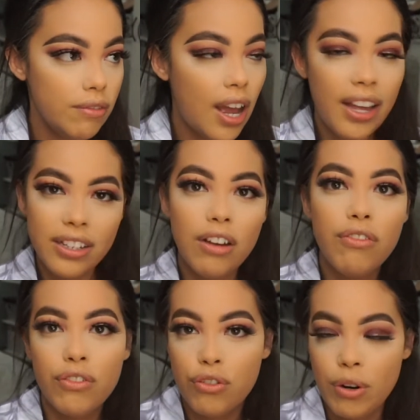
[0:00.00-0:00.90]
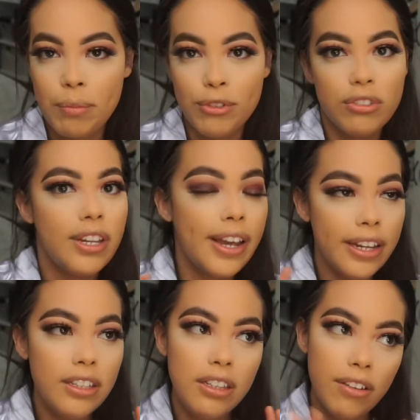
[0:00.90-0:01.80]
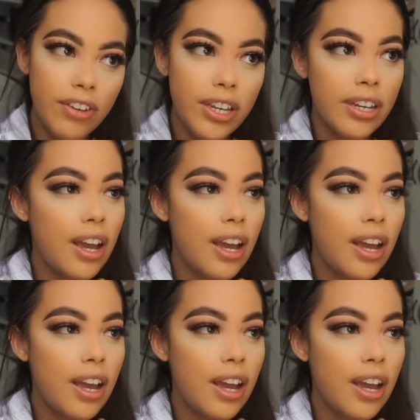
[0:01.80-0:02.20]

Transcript: I love thruples. Like, I love it.